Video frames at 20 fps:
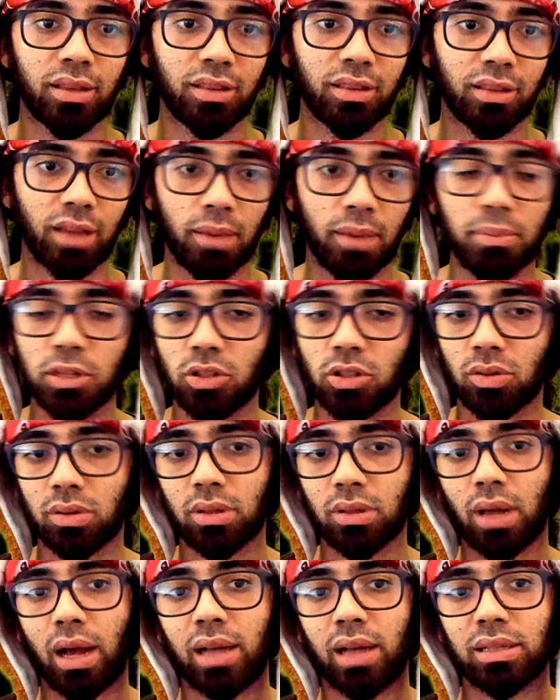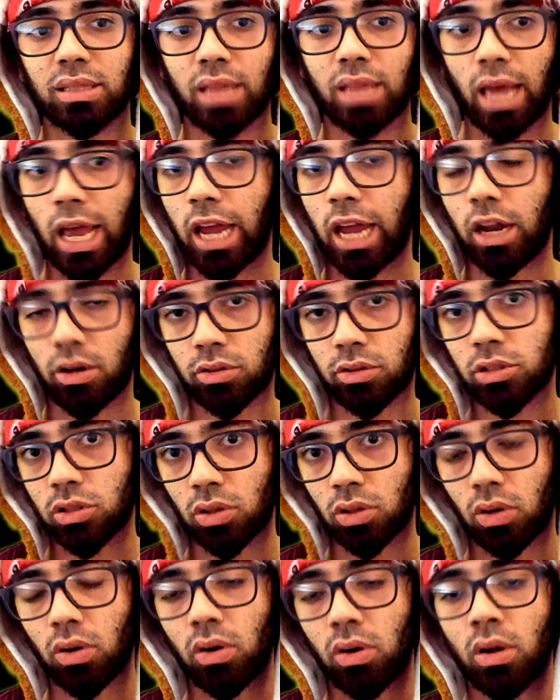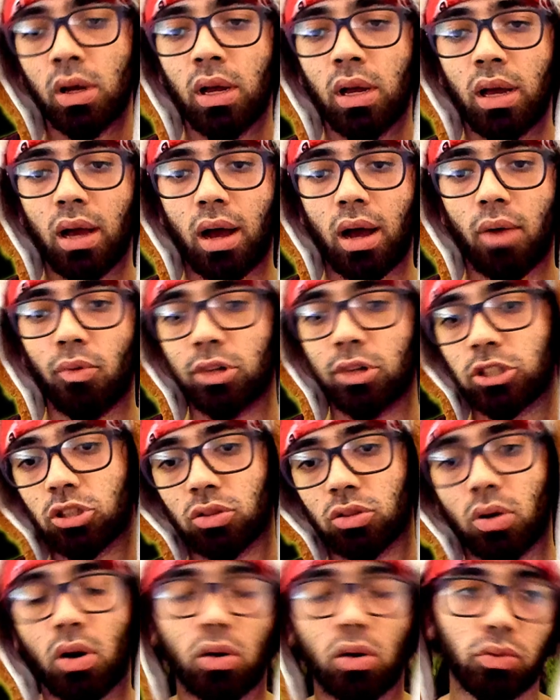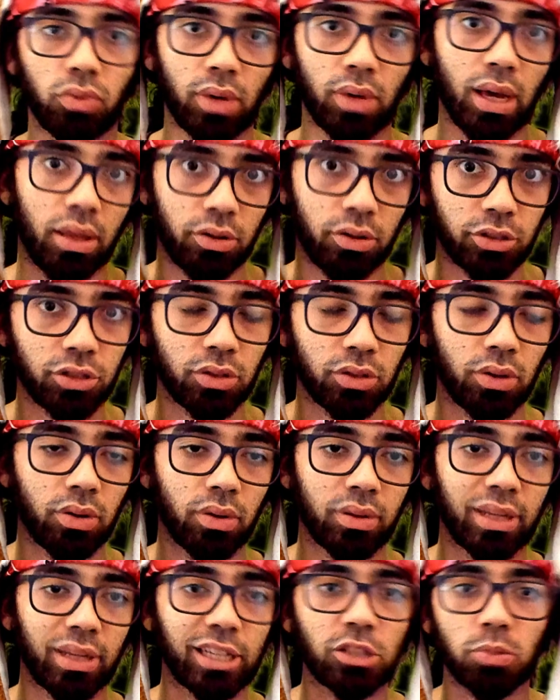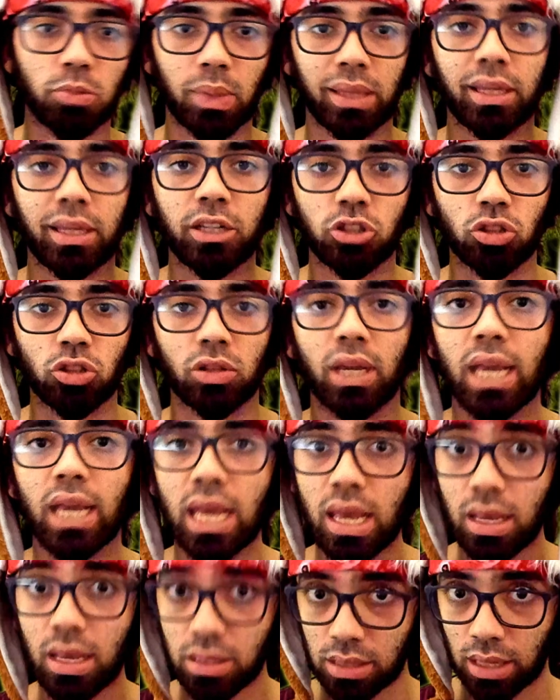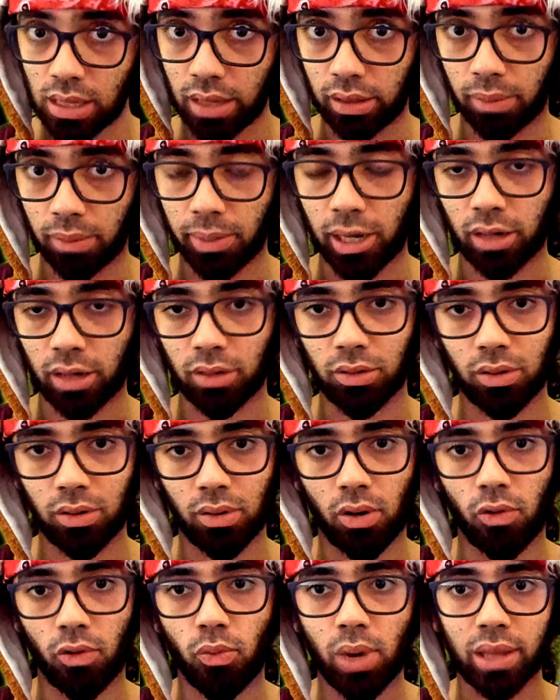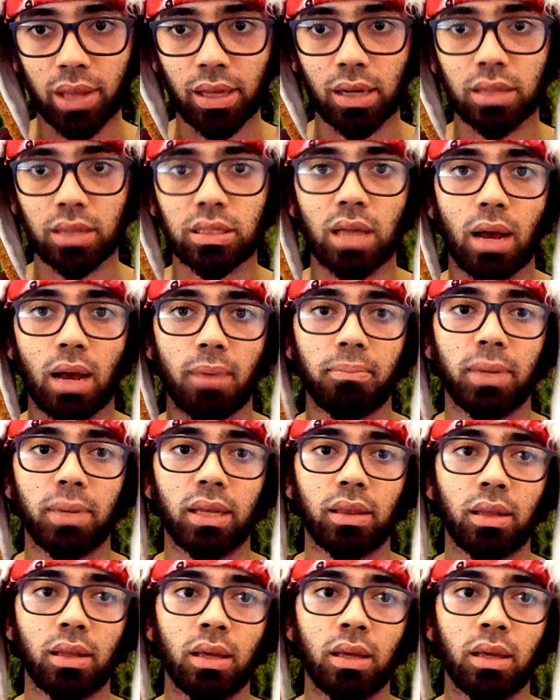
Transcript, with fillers: episode has aired so I'm watching all together so the explanation inside the battle of what has happened